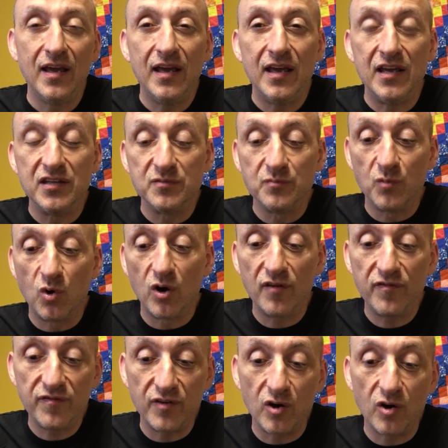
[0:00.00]
is more
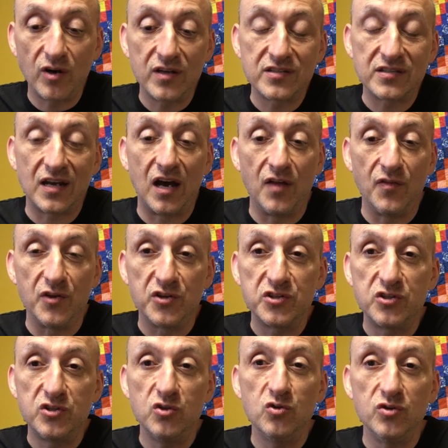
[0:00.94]
focused on the
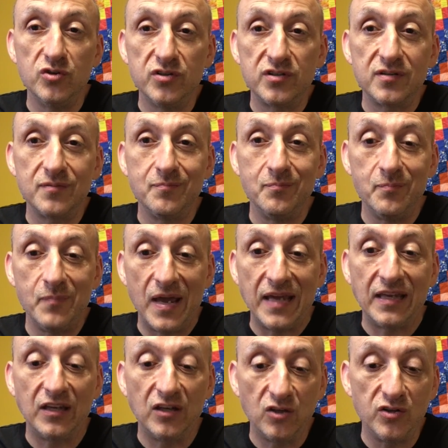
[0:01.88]
student
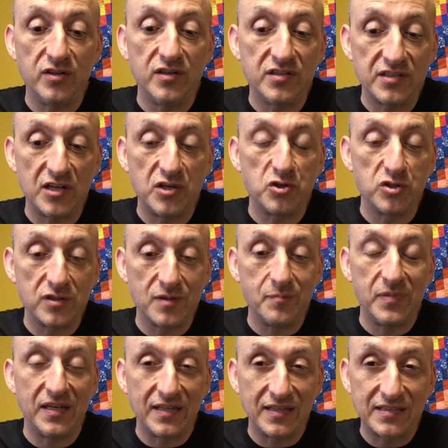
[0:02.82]
making good decisions
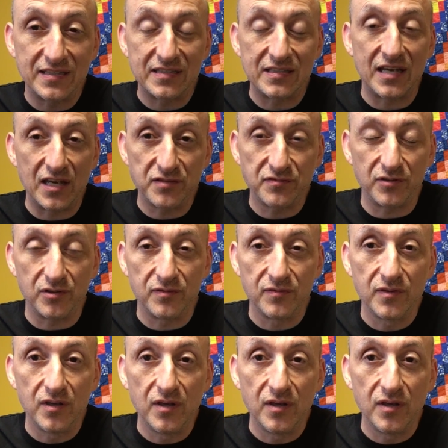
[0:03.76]
and being successful.